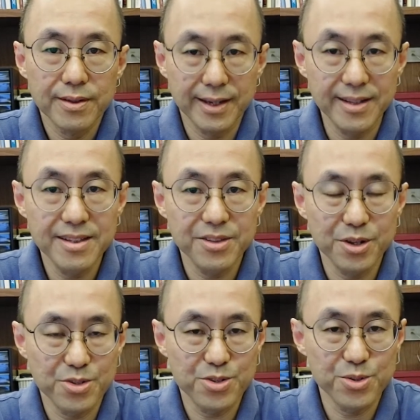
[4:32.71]
in the
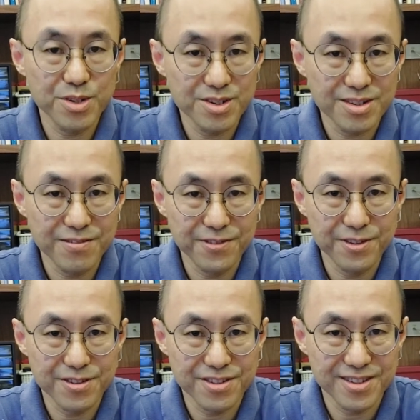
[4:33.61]
not so distant
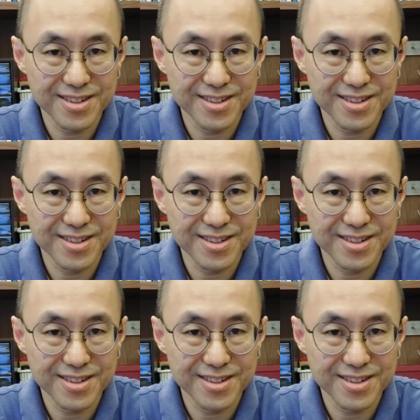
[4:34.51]
future.